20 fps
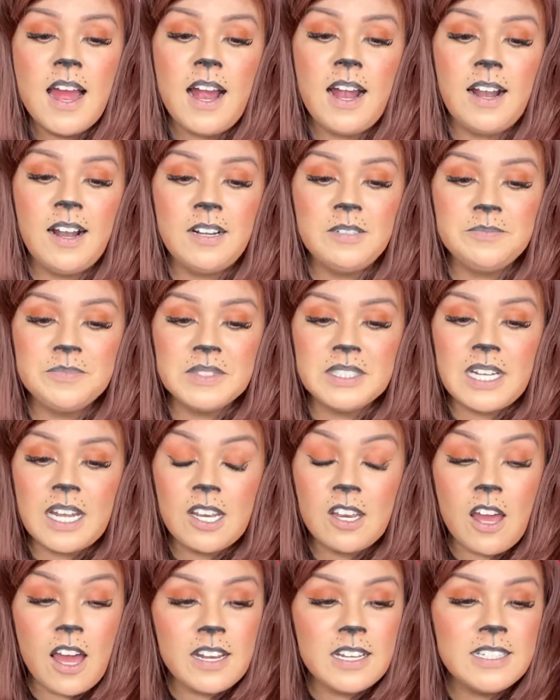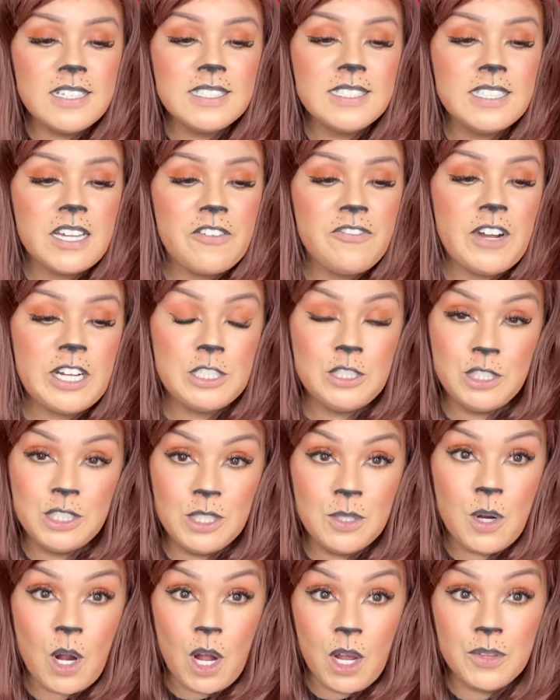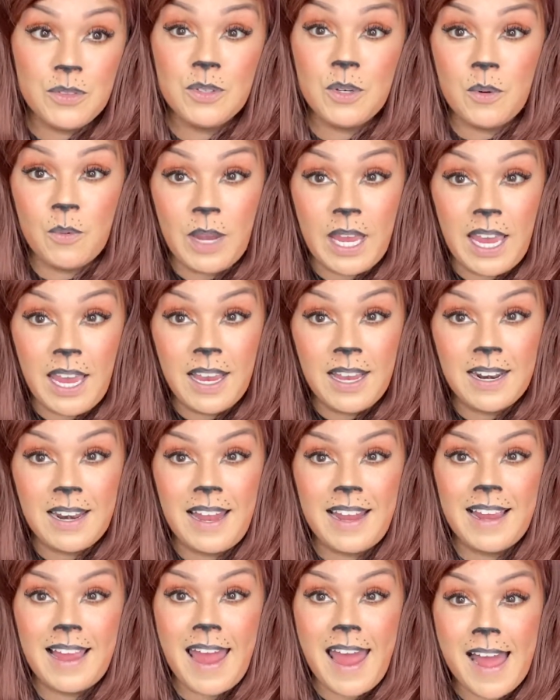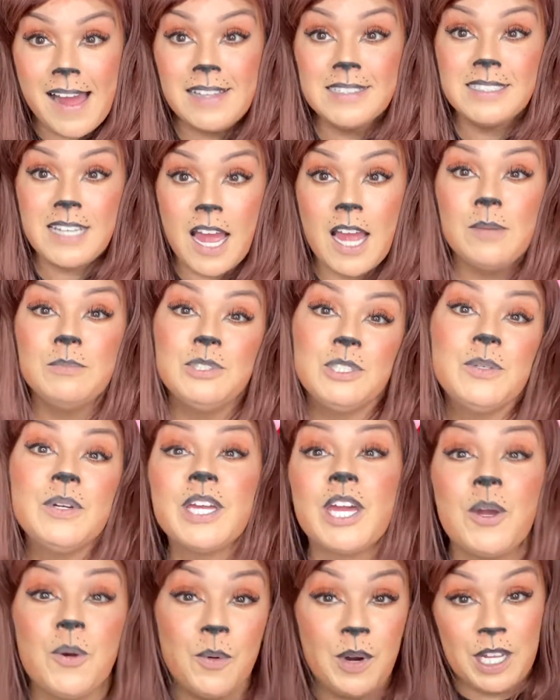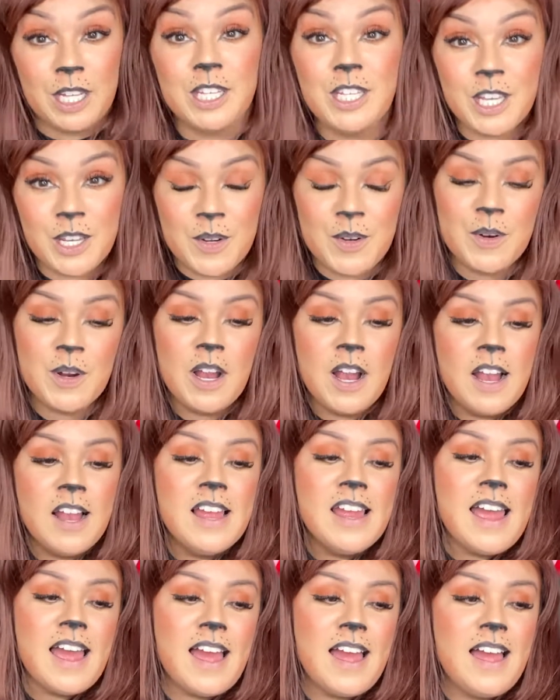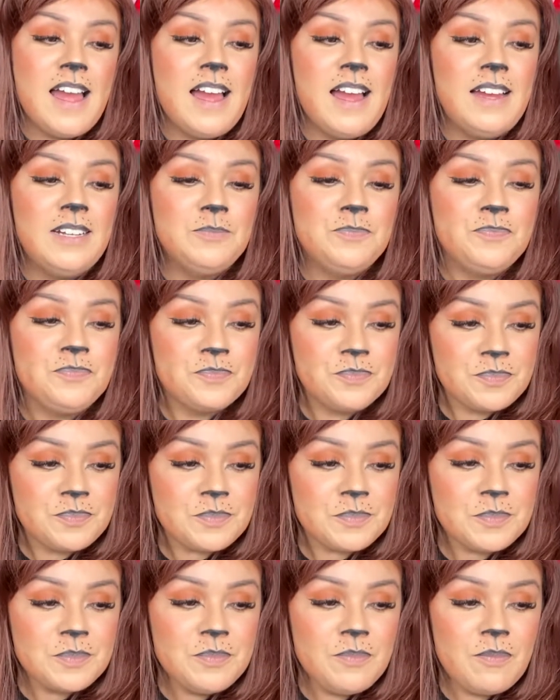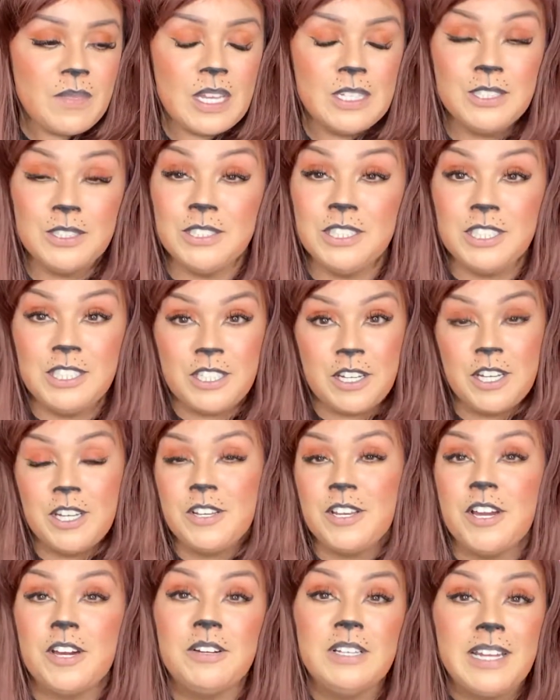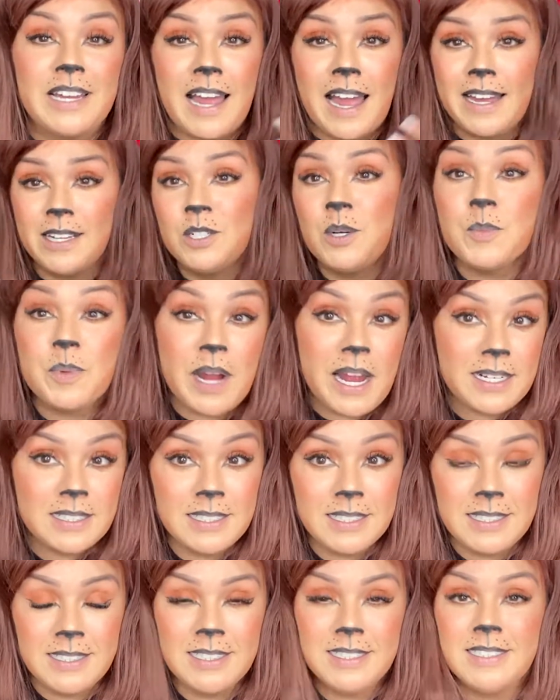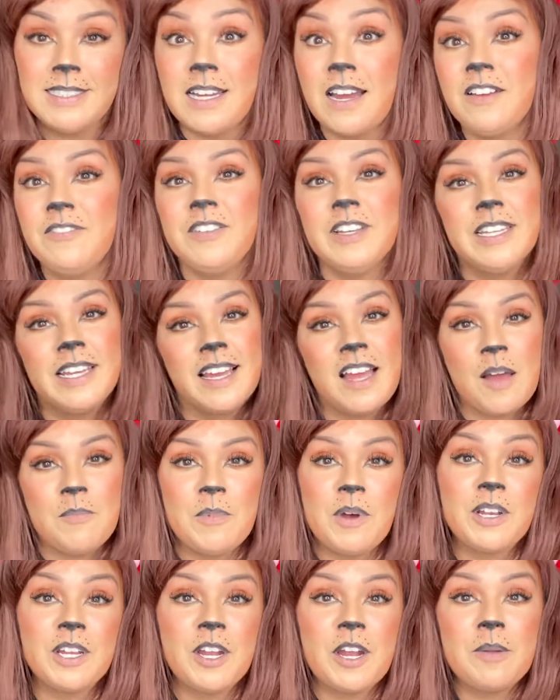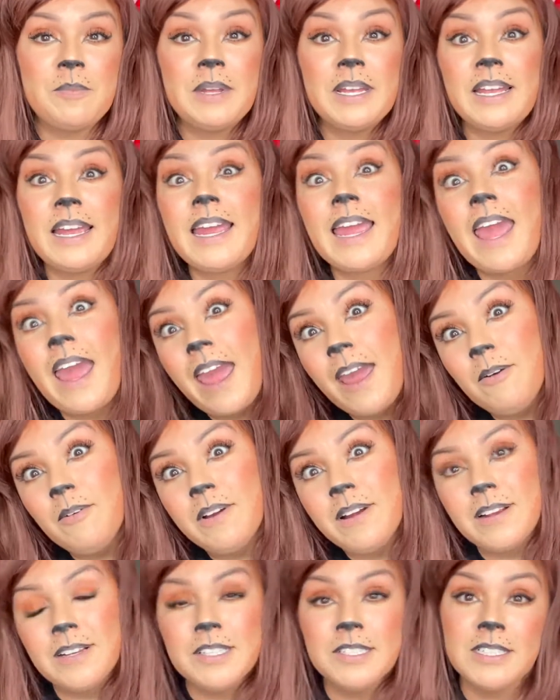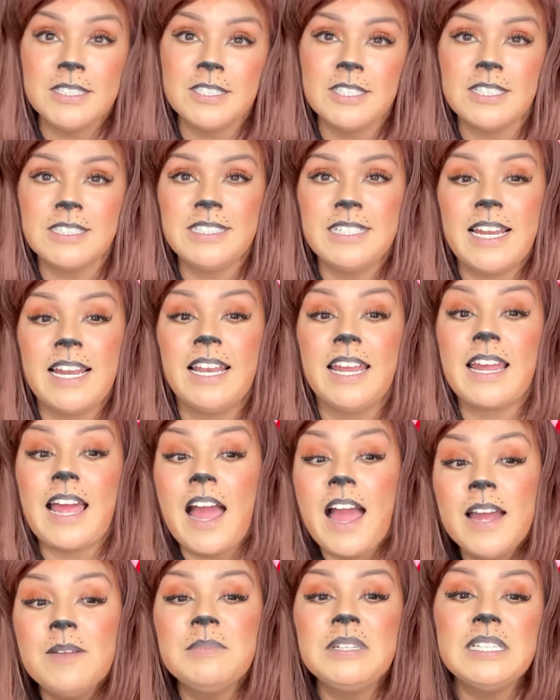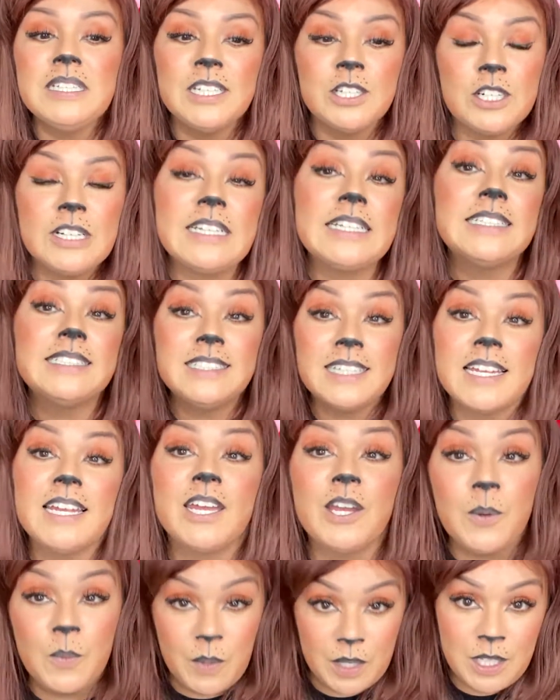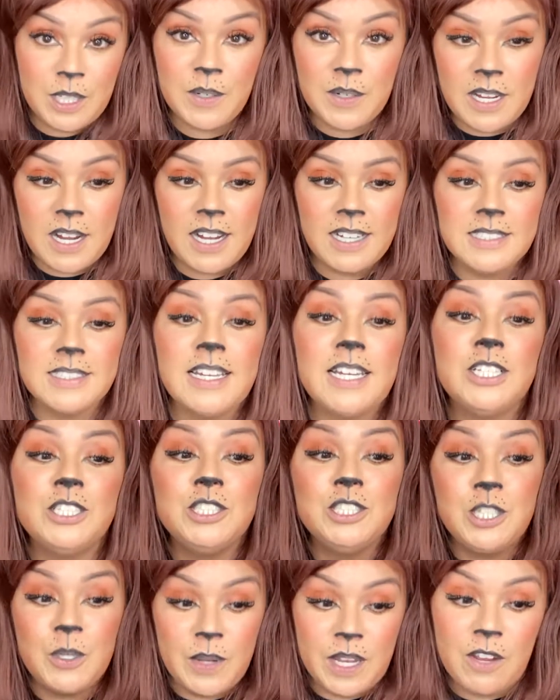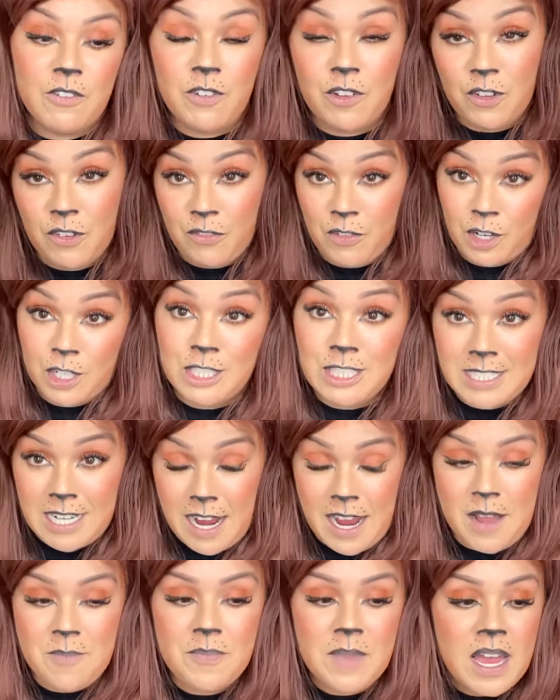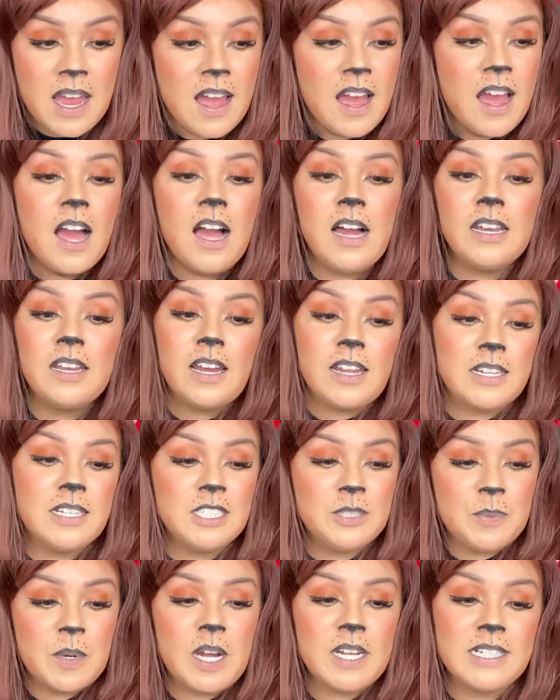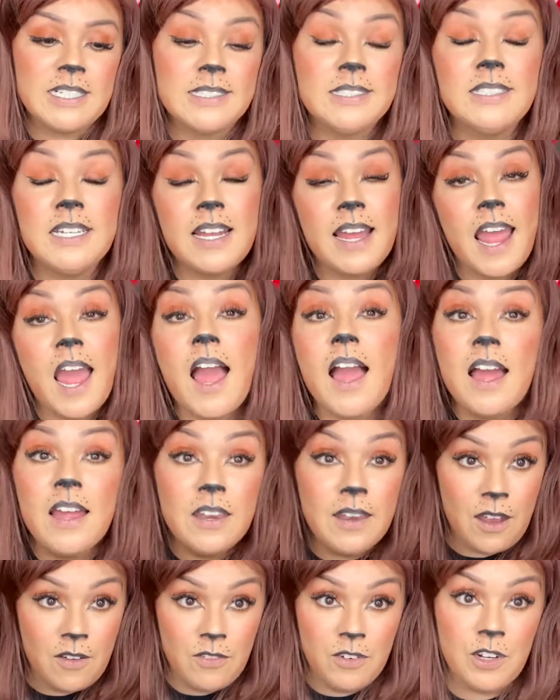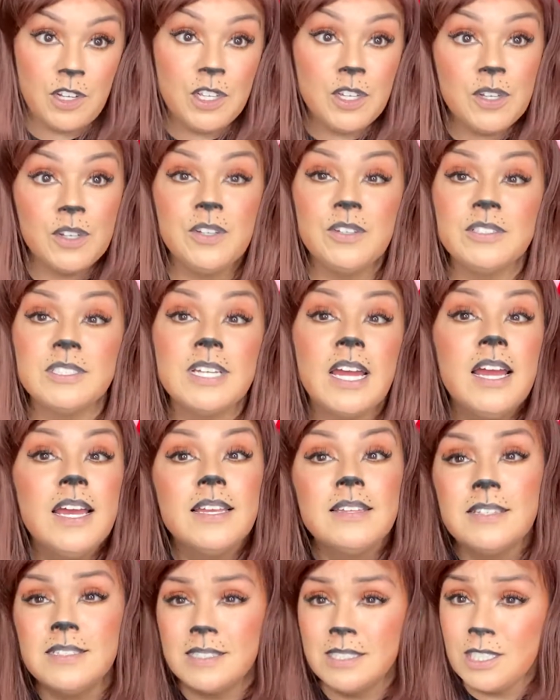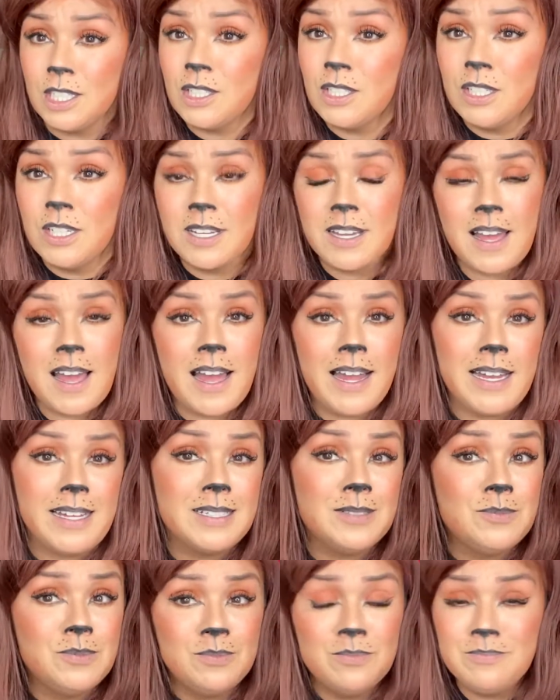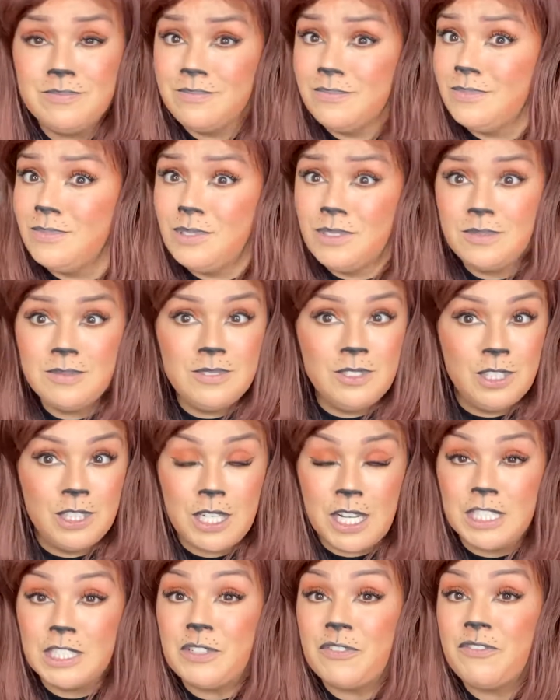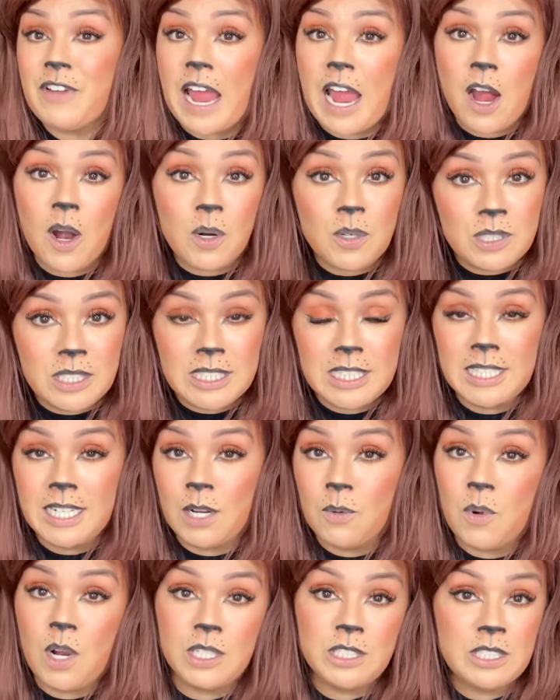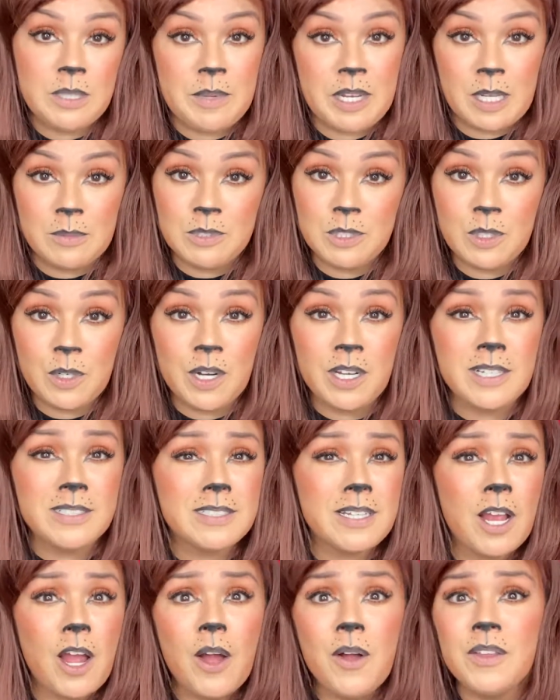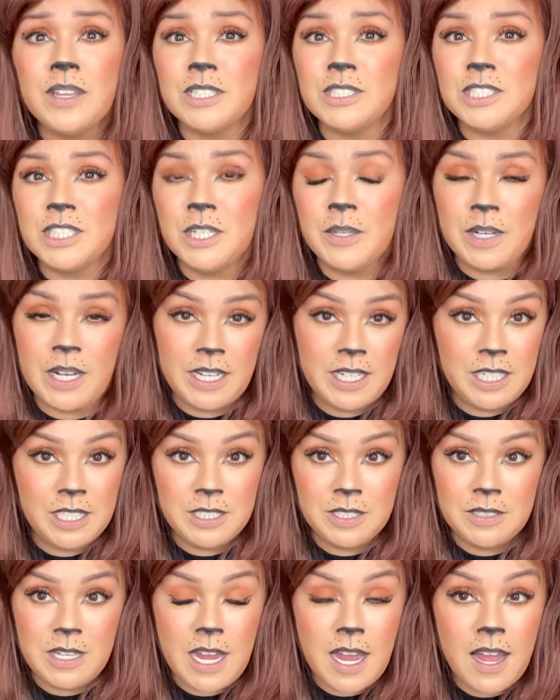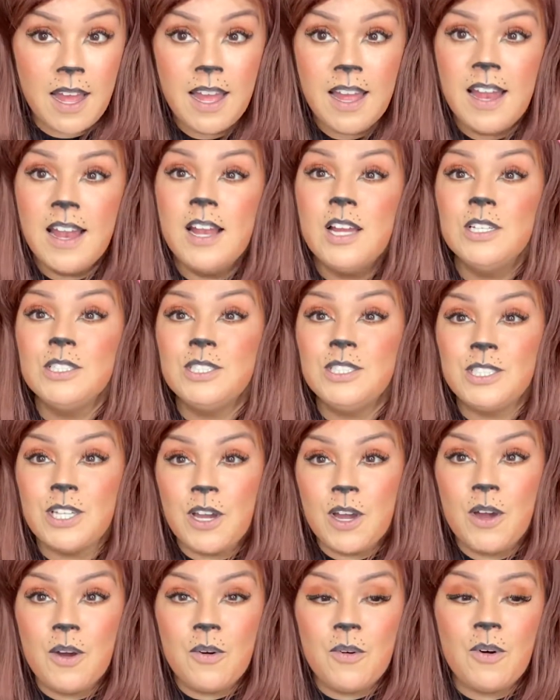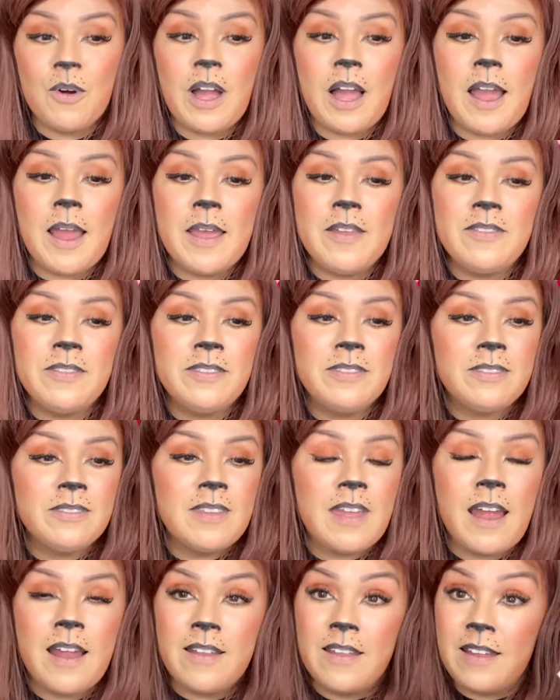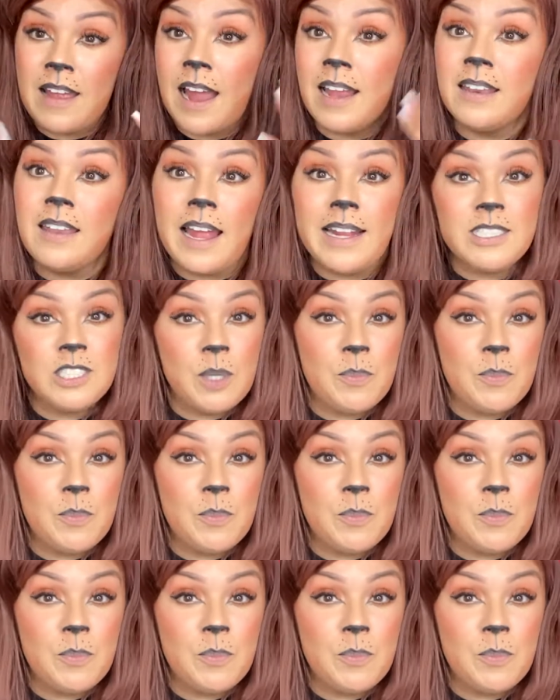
Um, a lot of this stuff I do on the wing, like as I'm doing it with you. And so just so you know, like I don't practice this stuff and then come on here and be like, hey, we're gonna do this look today. Like I'm literally sitting here with you guys and doing it for the first time. A lot of these products today I had never used. This is a look I just found and I watched the makeup tutorial and I was like, oh, that's cute, I can do that. So I, I like